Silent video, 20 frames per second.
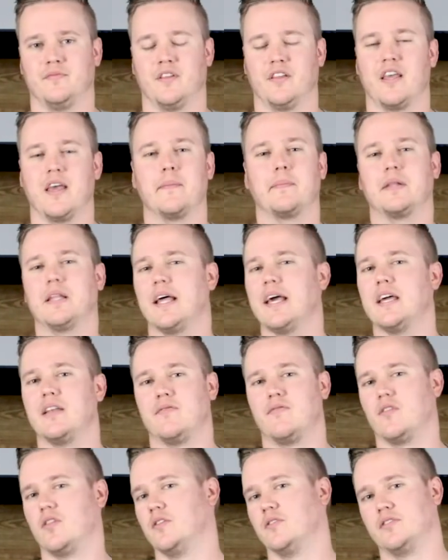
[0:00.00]
You can't
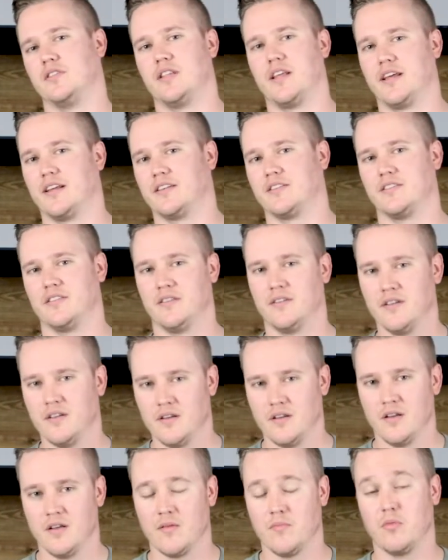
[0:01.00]
plan for those things.
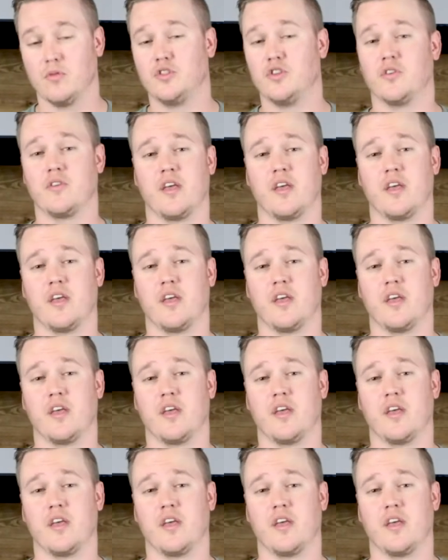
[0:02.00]
What